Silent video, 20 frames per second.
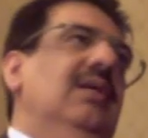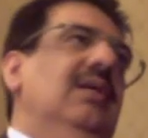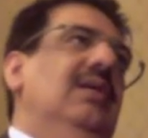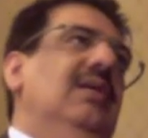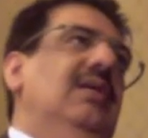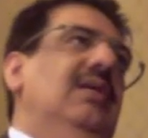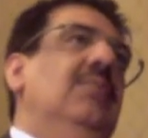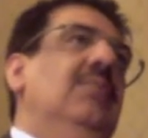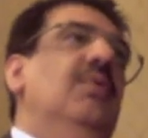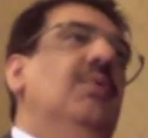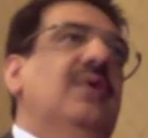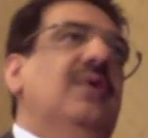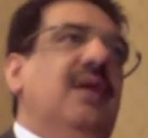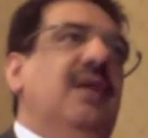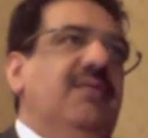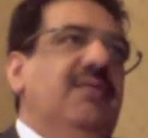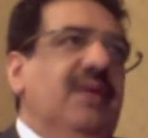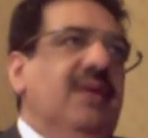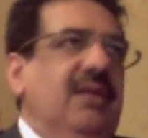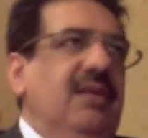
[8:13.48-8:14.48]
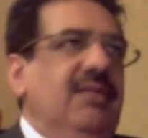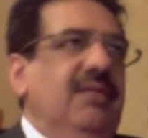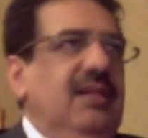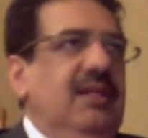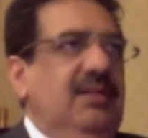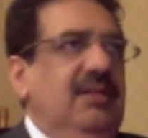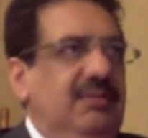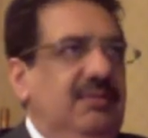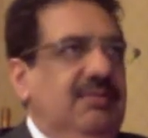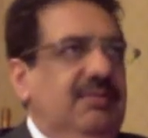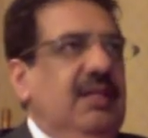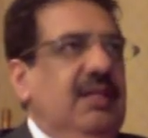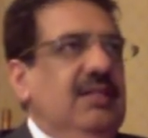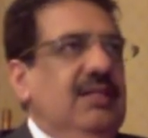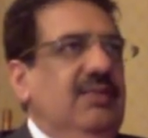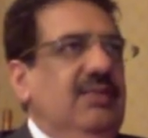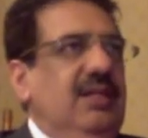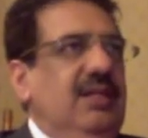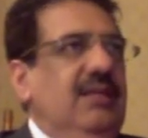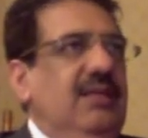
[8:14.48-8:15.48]
demographically wise, wise
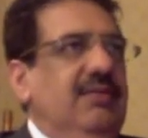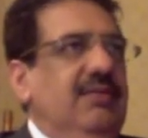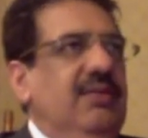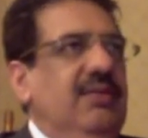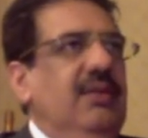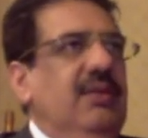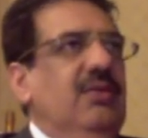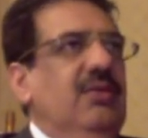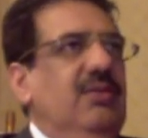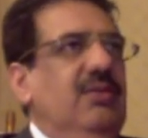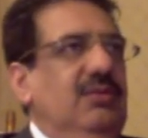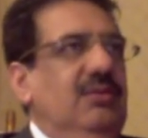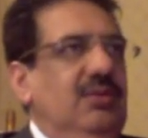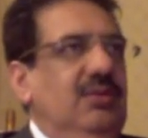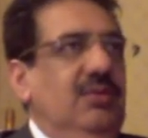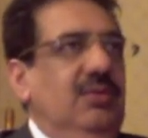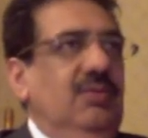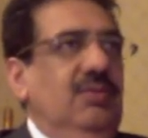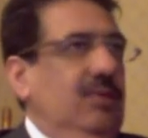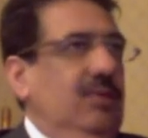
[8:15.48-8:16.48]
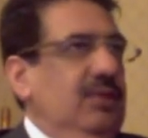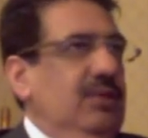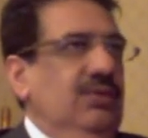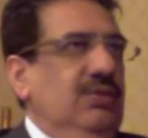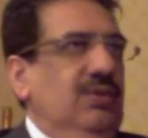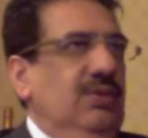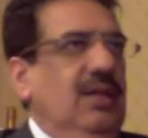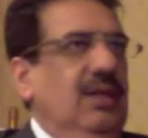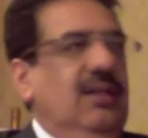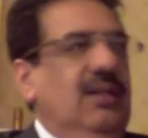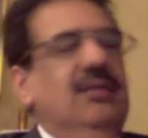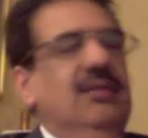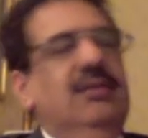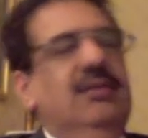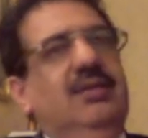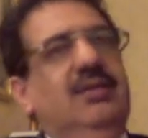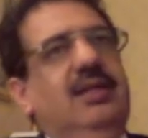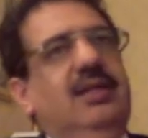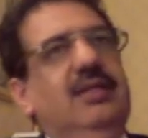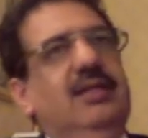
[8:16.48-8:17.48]
very different to, to what you are.
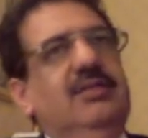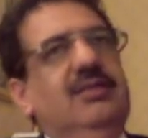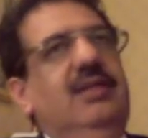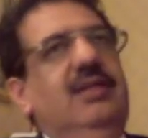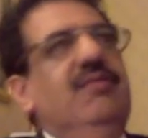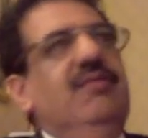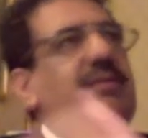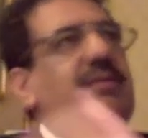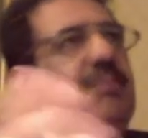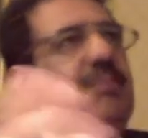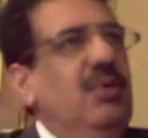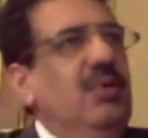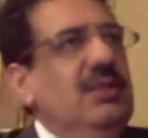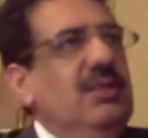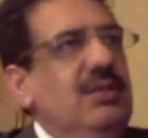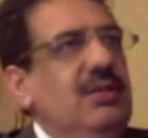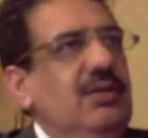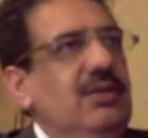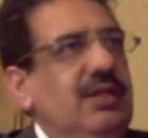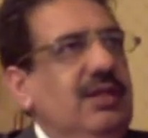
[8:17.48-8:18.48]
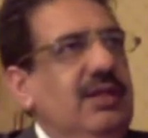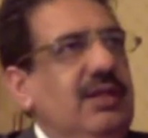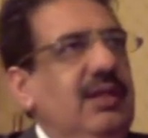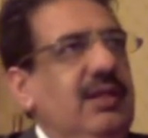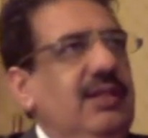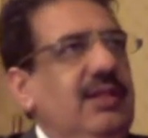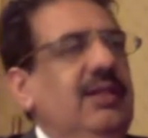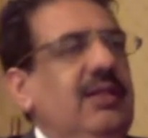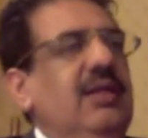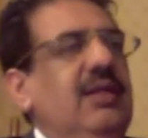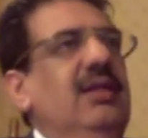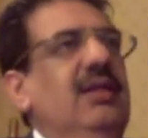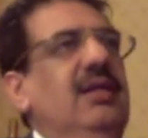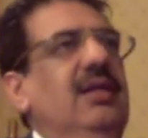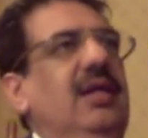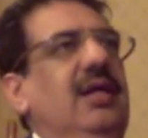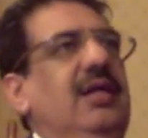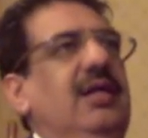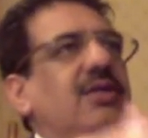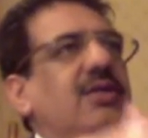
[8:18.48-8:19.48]
Okay, so if employees are going to create it,
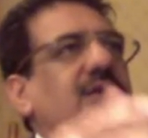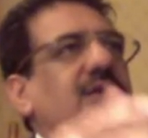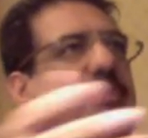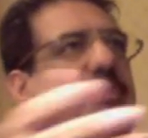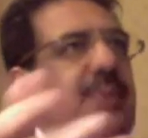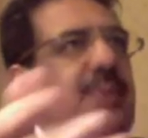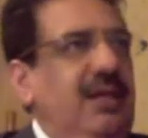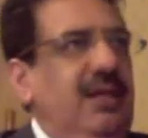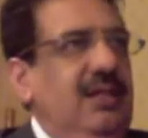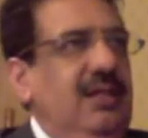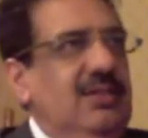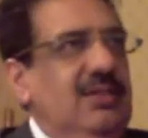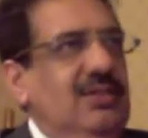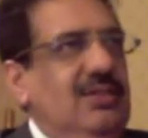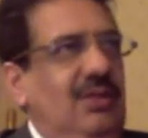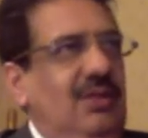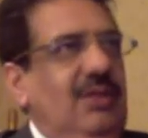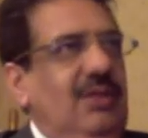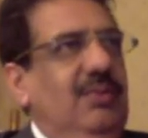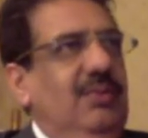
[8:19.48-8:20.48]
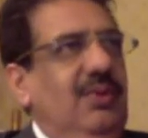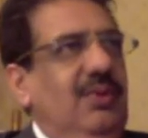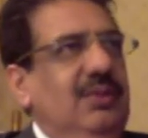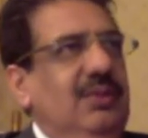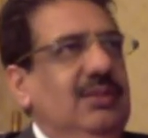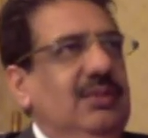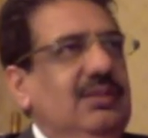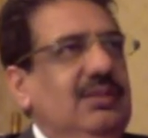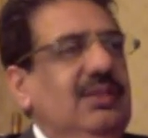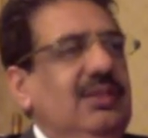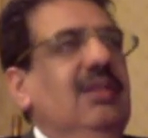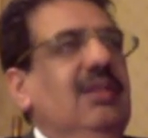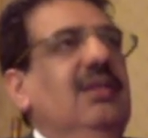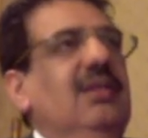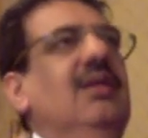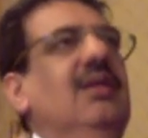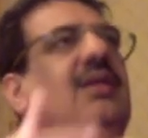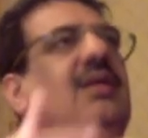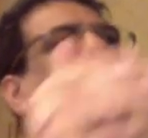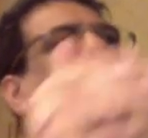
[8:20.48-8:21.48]
and your dependence is on employees.
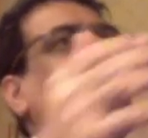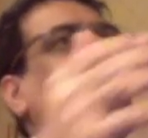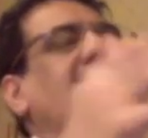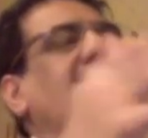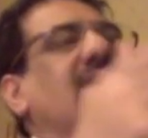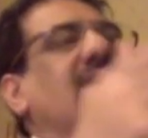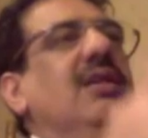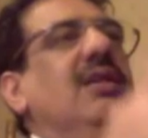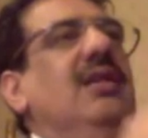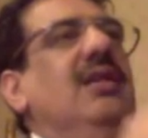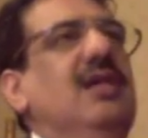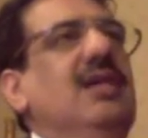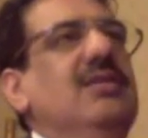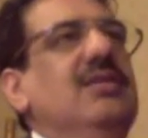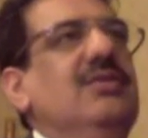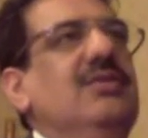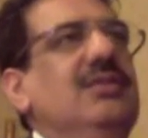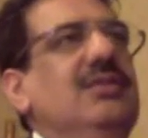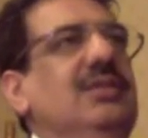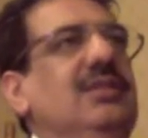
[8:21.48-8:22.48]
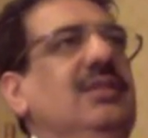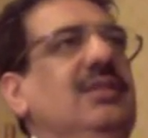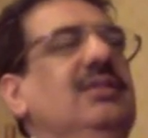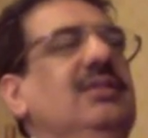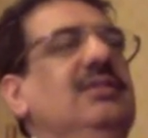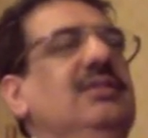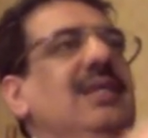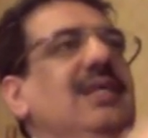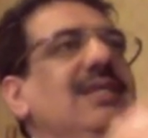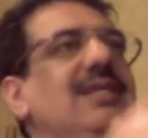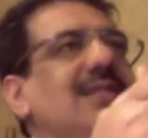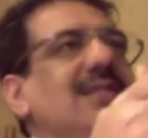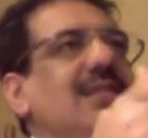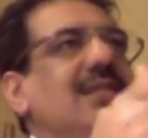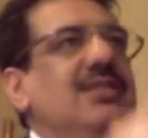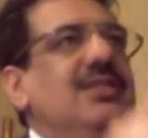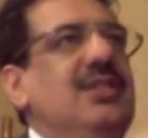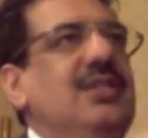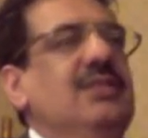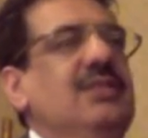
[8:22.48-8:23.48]
Now the last question is, is the
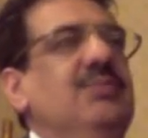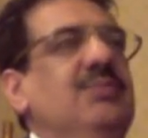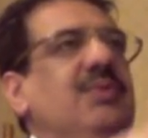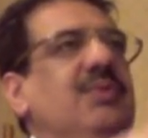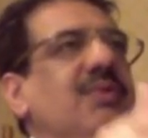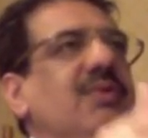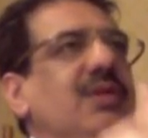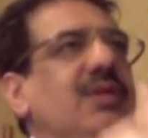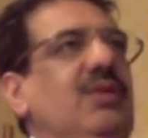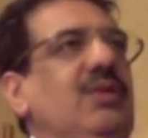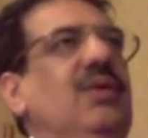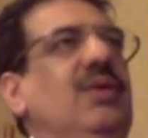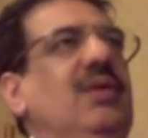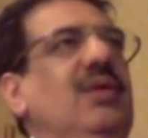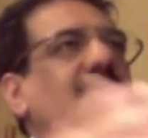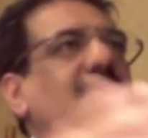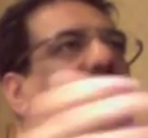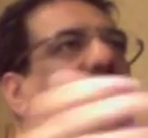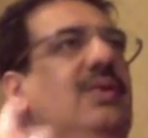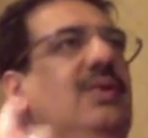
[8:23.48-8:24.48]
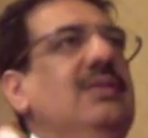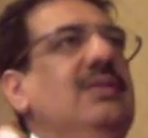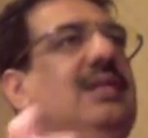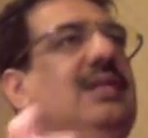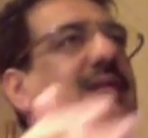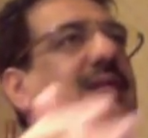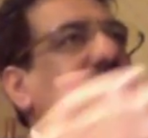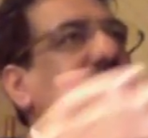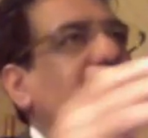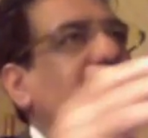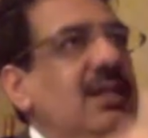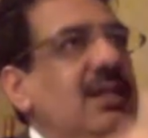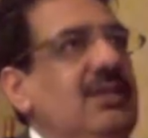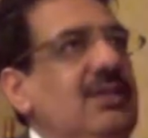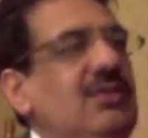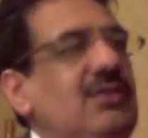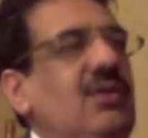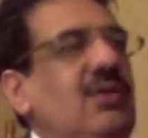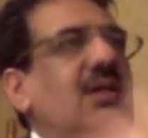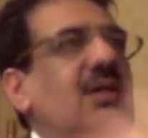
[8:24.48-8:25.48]
trust between you and employees
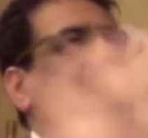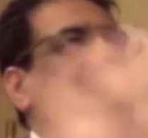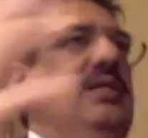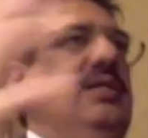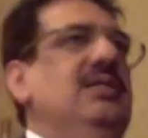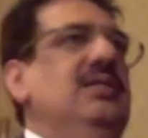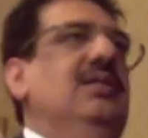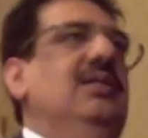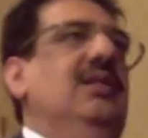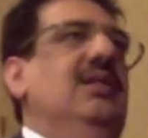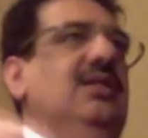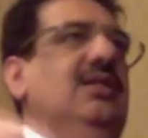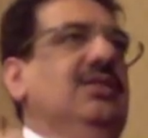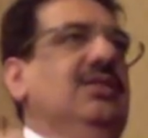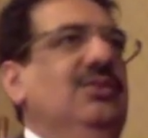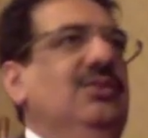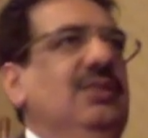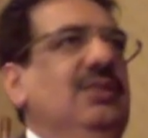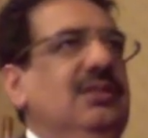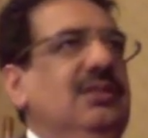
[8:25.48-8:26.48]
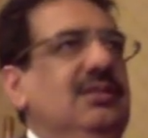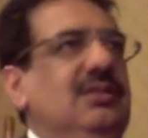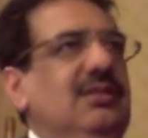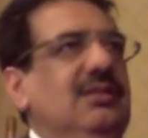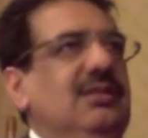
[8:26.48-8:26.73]
increased or decreased in the last two years?